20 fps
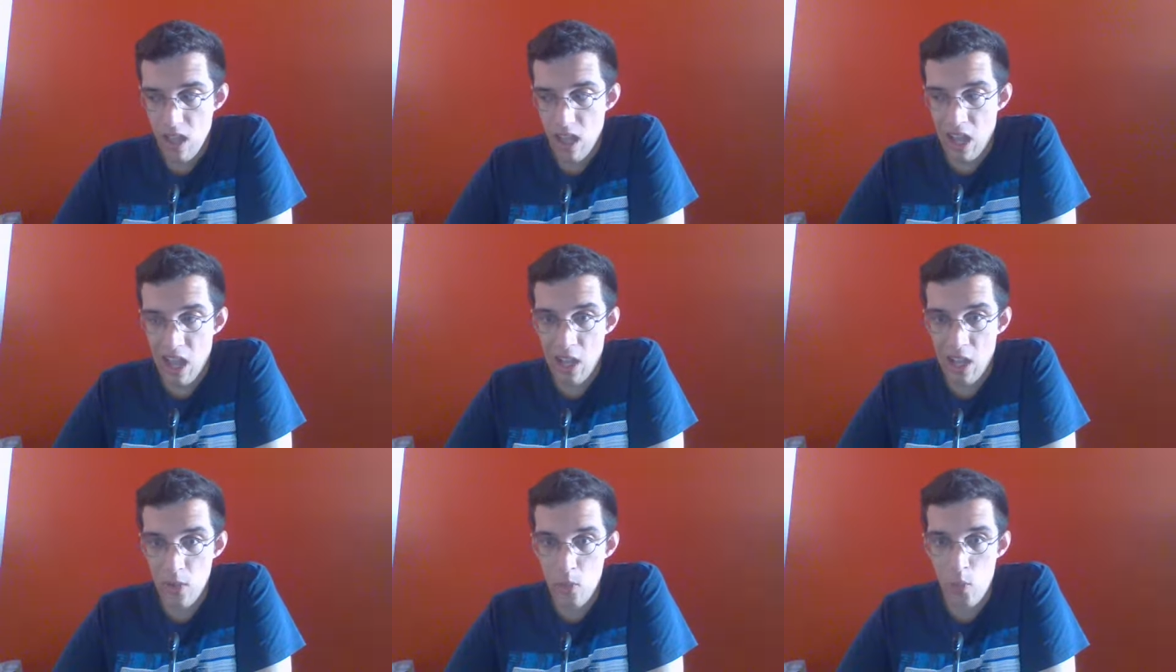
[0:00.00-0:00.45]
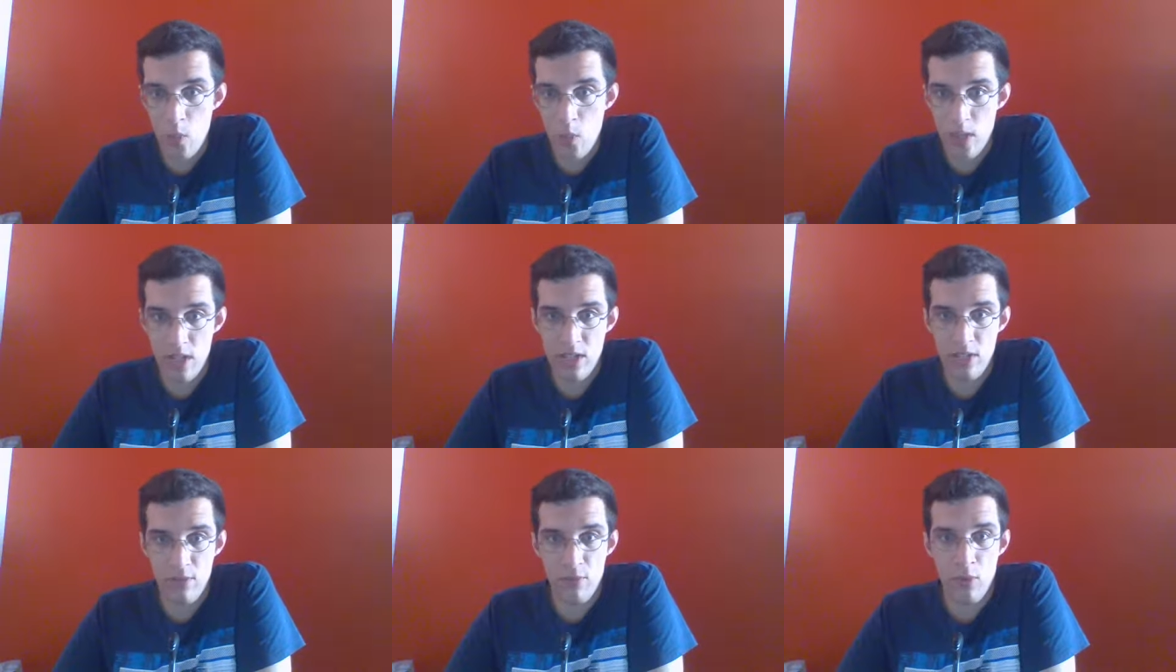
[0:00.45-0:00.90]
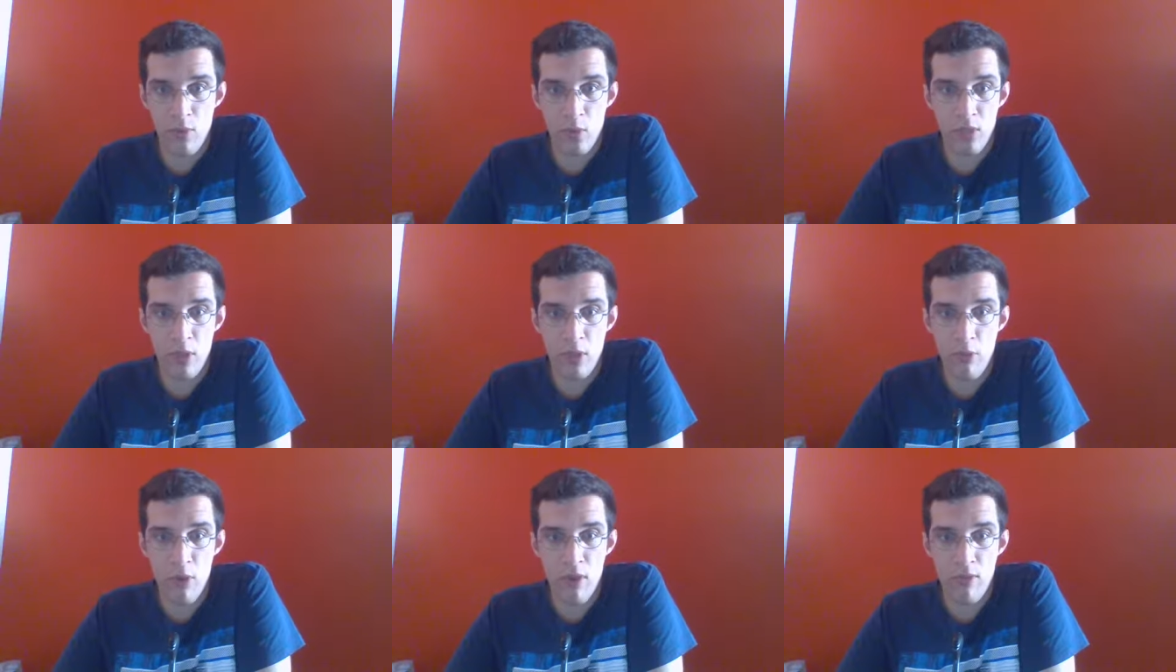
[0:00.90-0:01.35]
I wished for
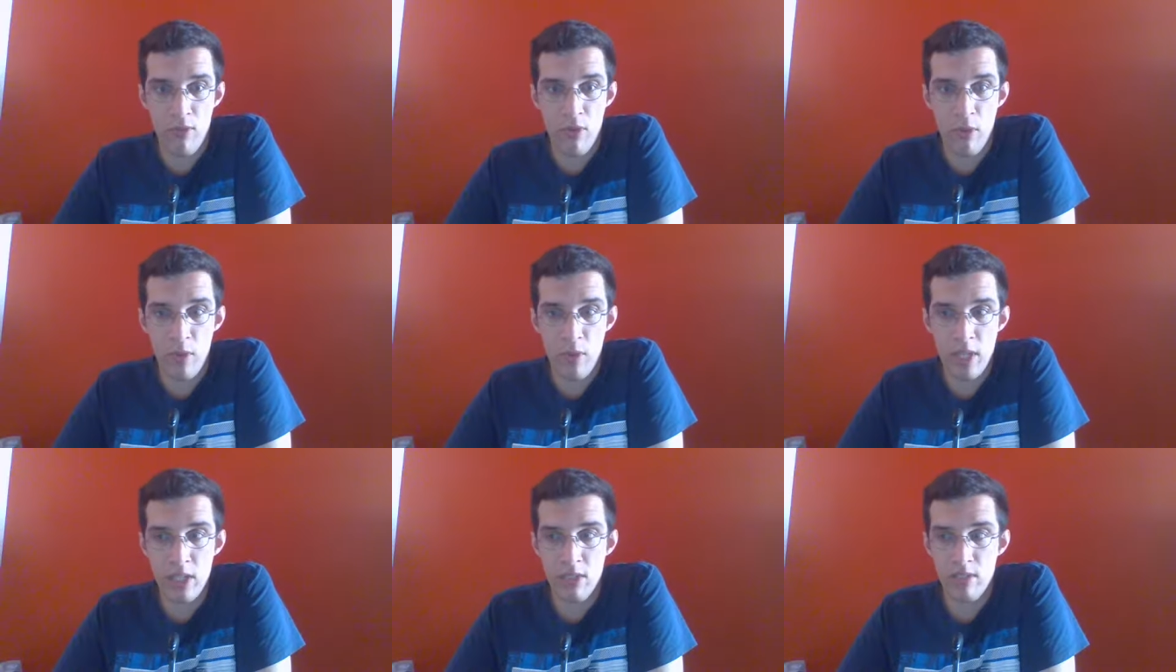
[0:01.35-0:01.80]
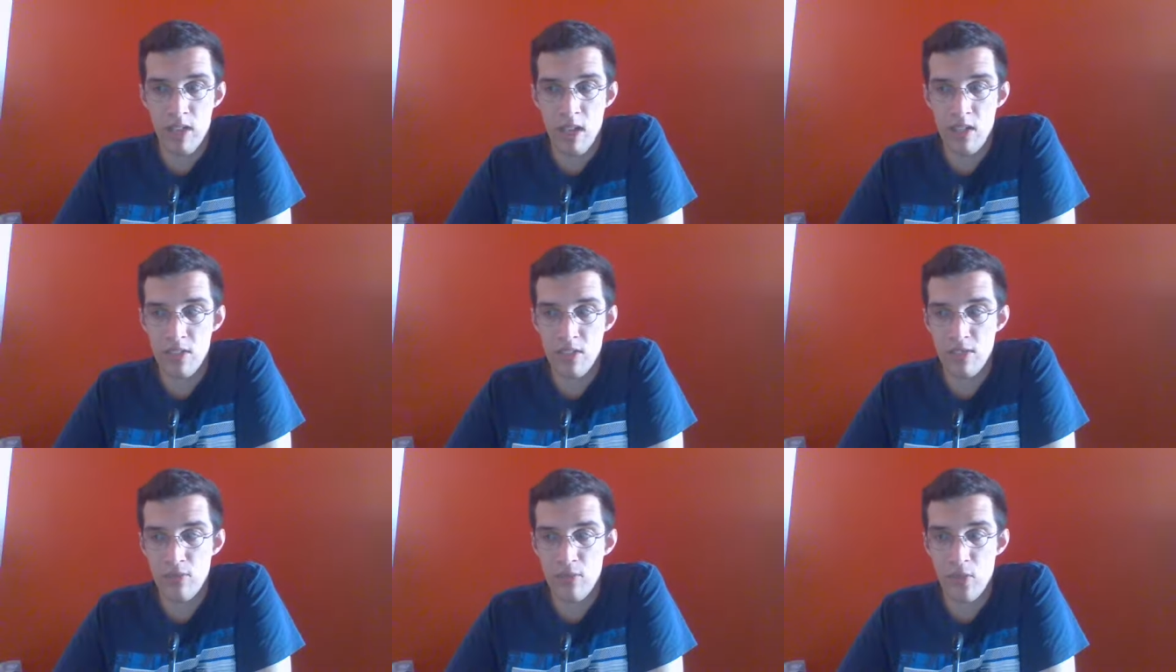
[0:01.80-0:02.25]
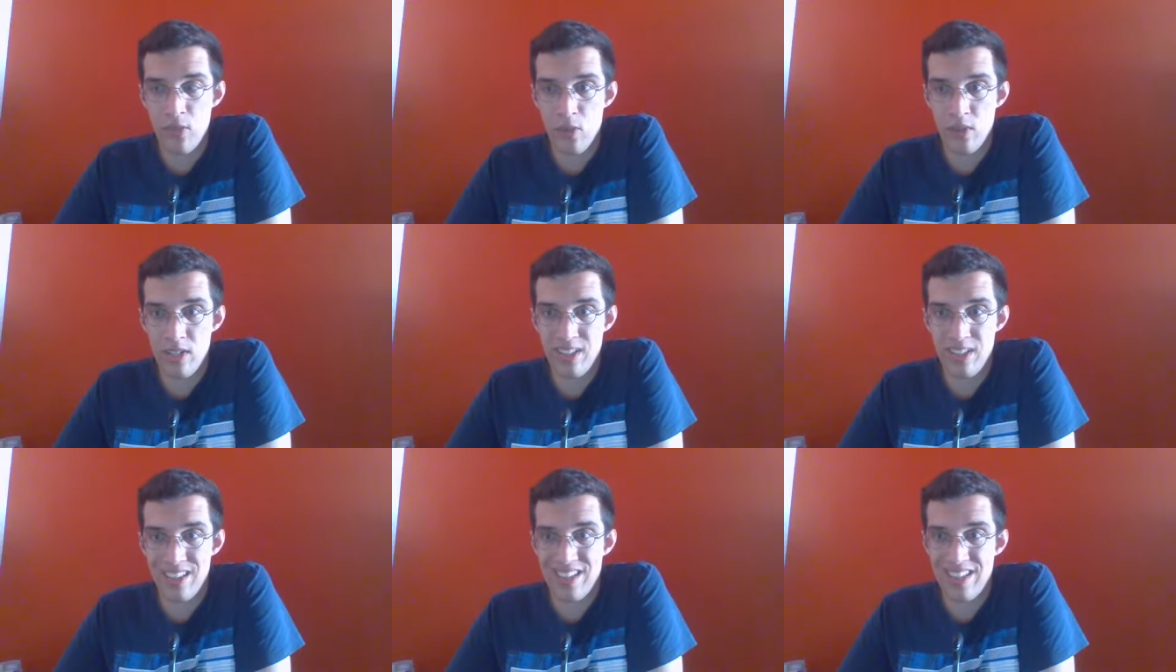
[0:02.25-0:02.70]
the reverie to last
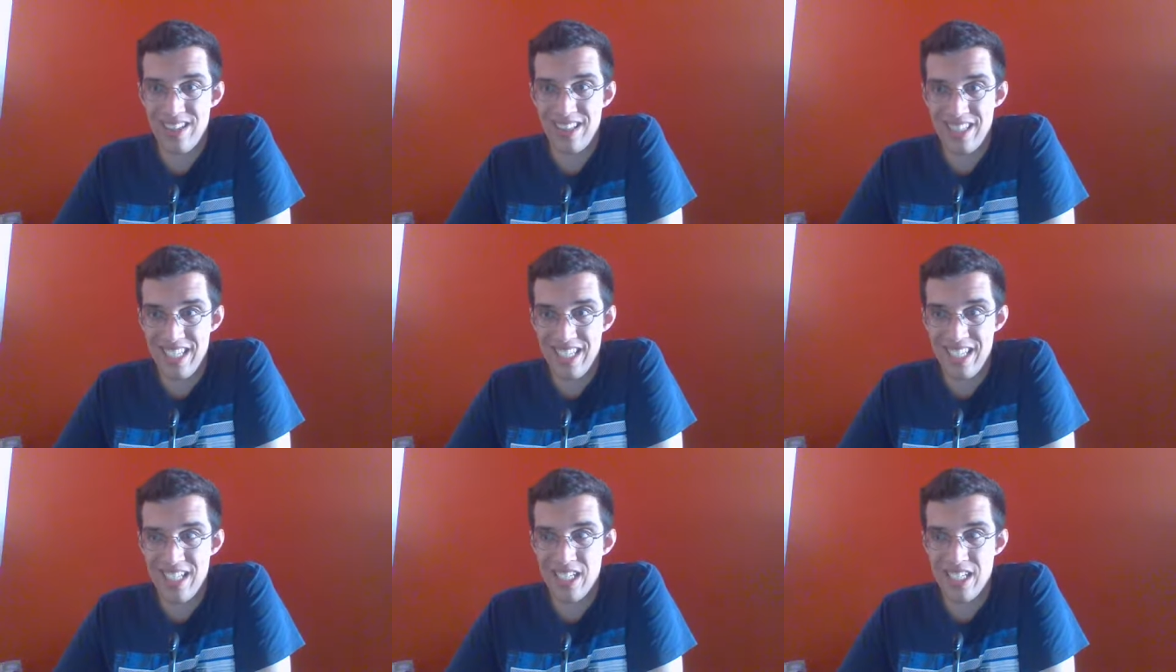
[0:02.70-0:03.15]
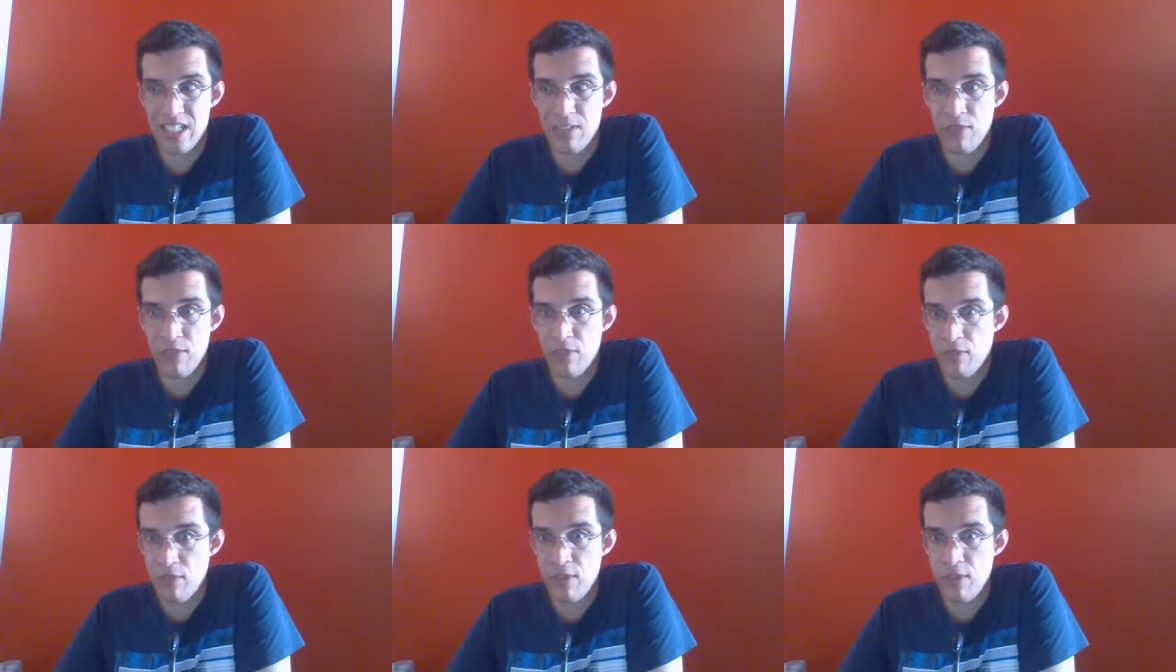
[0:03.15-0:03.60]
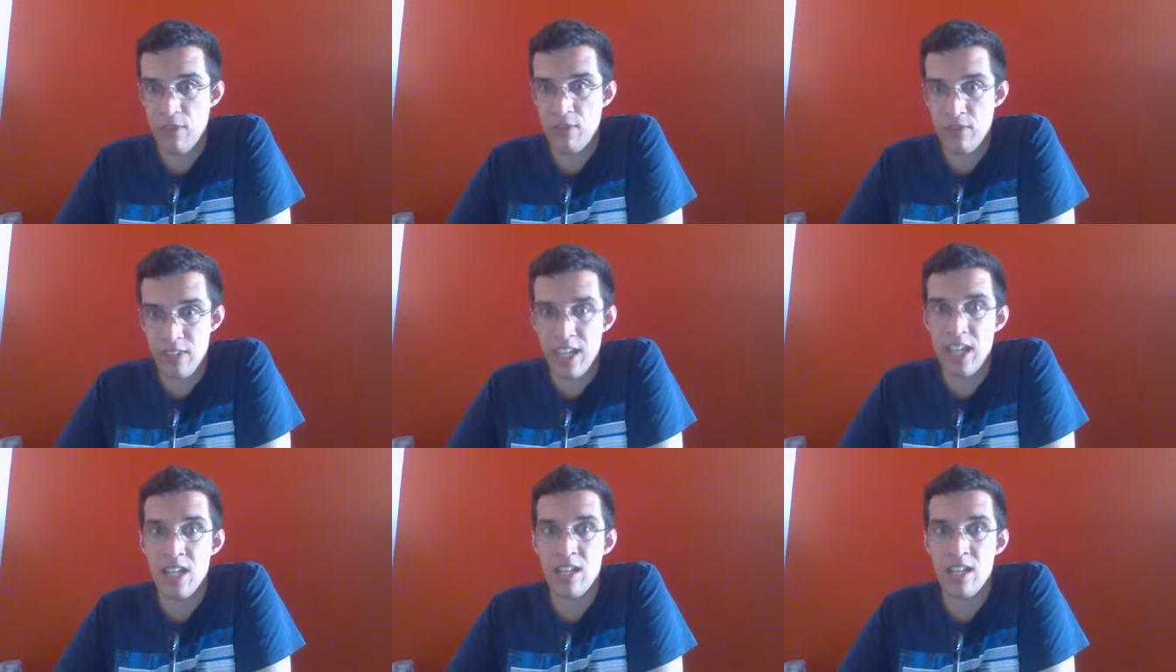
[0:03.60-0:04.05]
for at least
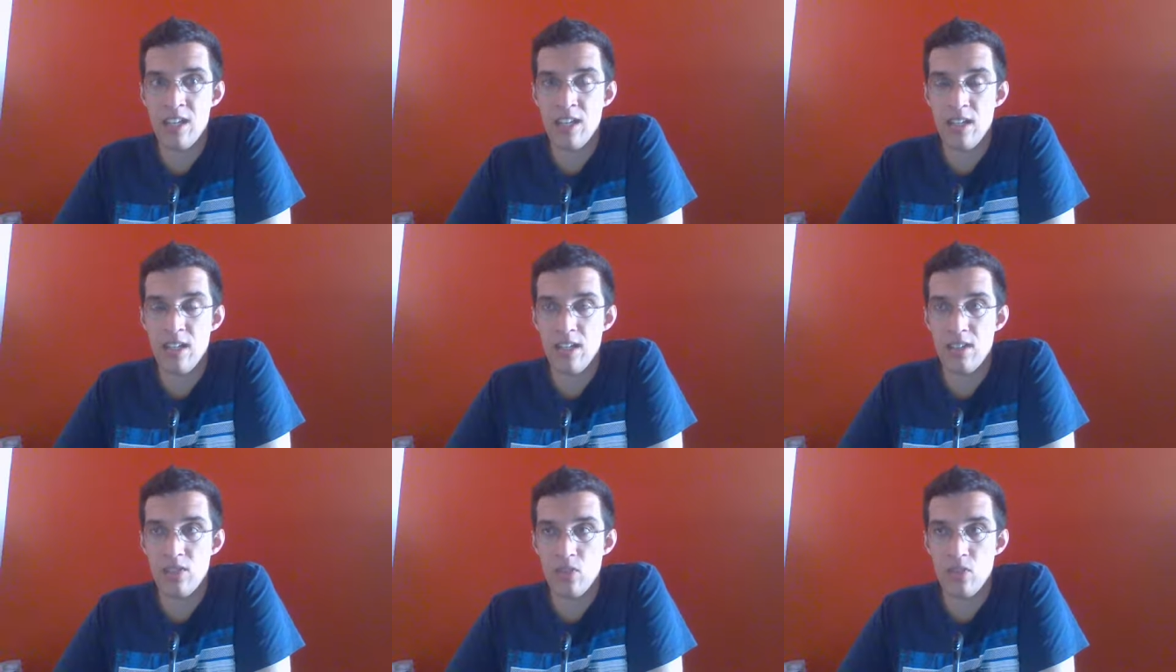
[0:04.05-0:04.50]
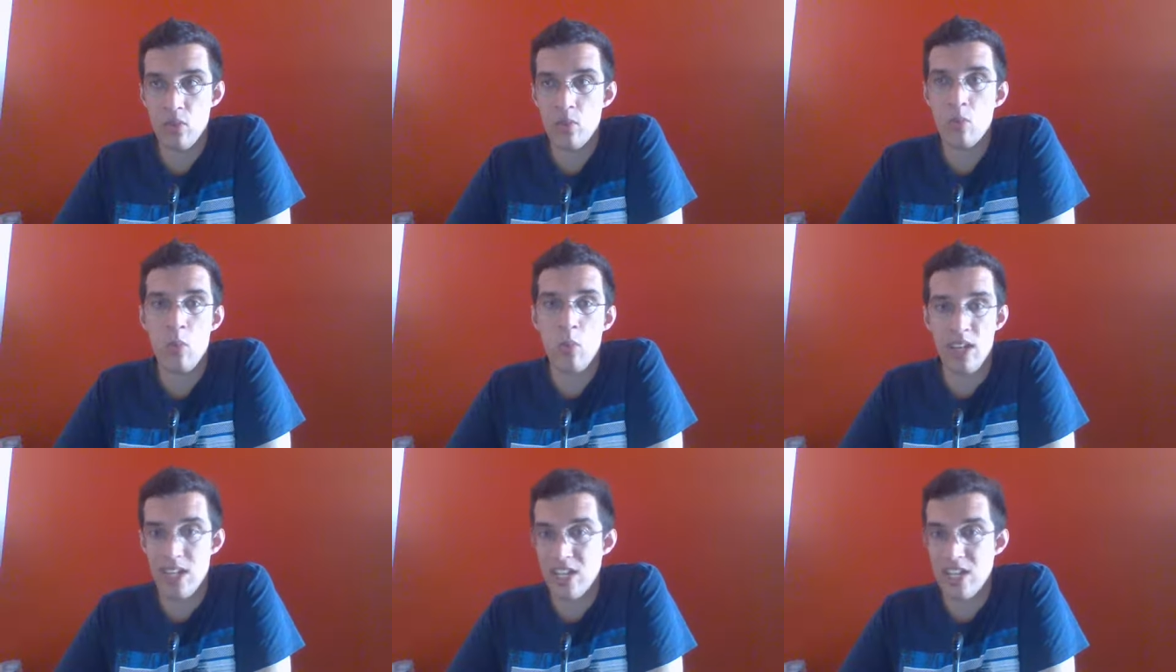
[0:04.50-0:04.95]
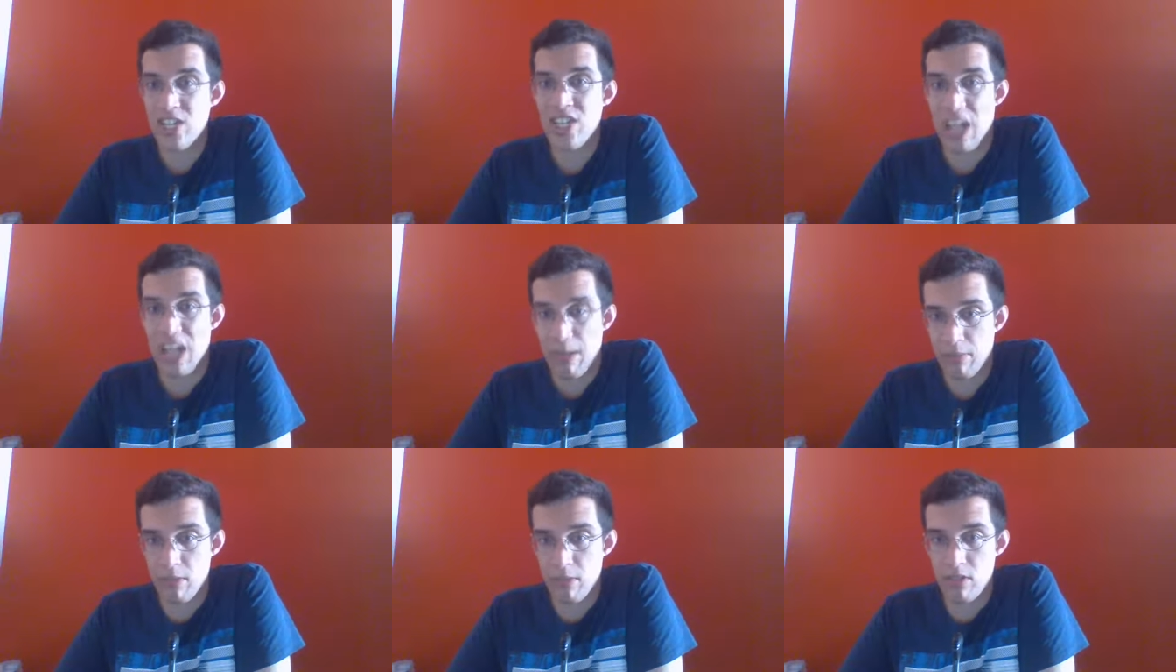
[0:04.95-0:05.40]
15 to 20
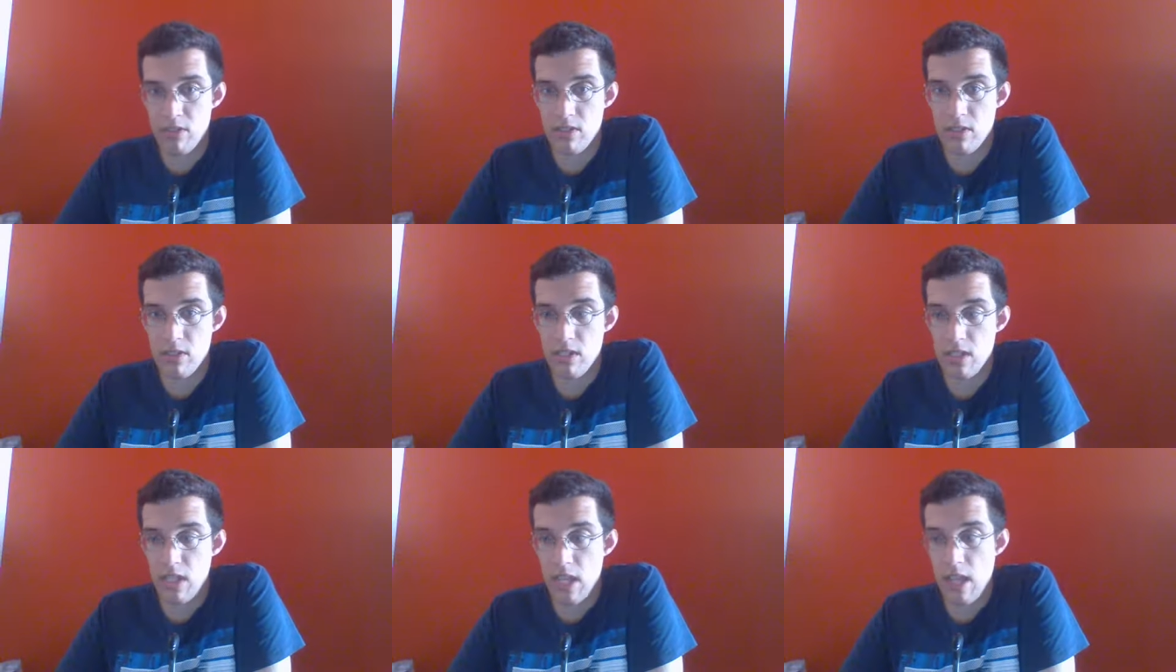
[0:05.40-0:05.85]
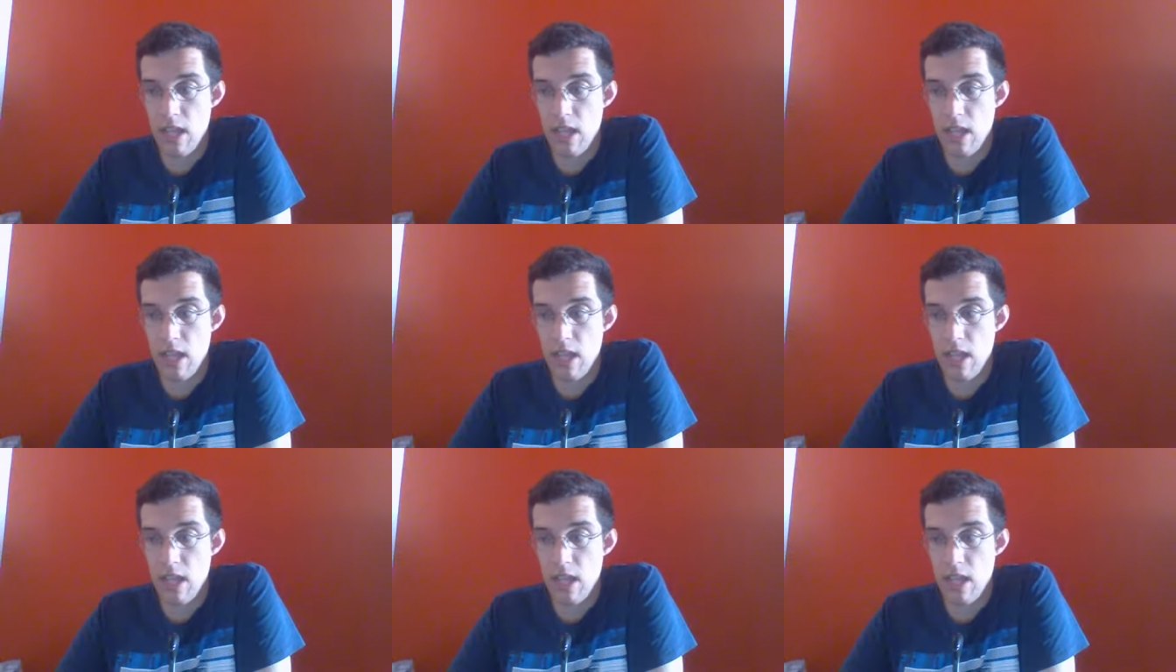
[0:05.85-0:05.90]
chapters.